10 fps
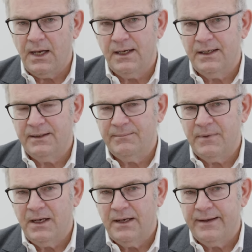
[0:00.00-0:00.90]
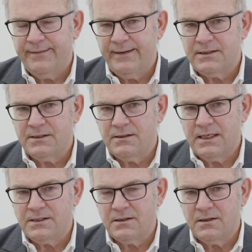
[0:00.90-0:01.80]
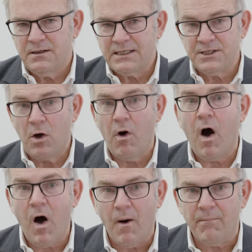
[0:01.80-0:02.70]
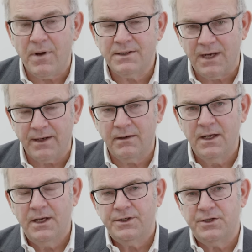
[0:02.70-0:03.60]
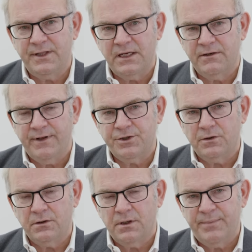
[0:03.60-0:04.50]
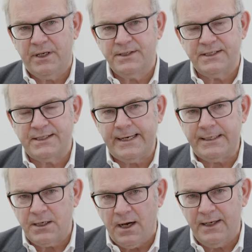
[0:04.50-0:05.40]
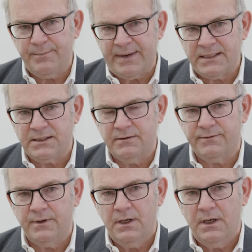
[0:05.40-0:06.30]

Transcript: there's no harm done to the individual, because it's an entirely passive